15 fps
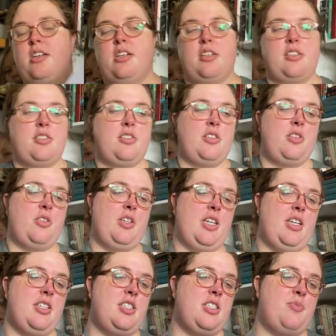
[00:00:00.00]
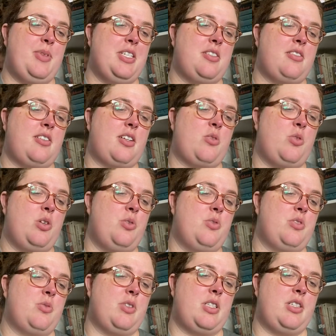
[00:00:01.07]
So yeah, it's just basically
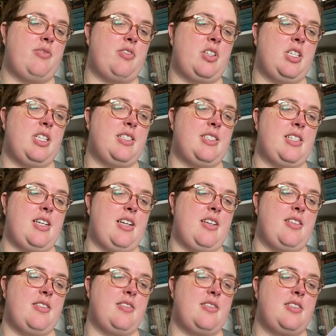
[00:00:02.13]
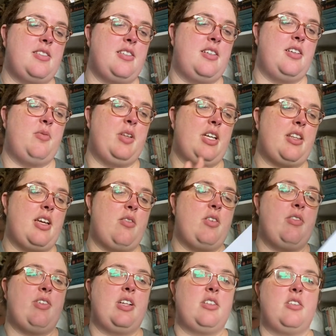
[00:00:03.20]
quotes with different designs. Like that one,
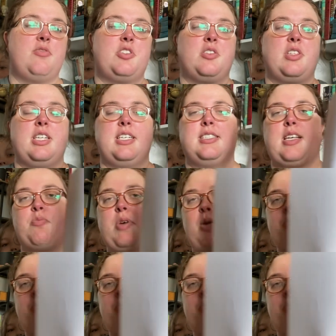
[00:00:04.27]
if I loved you less, I might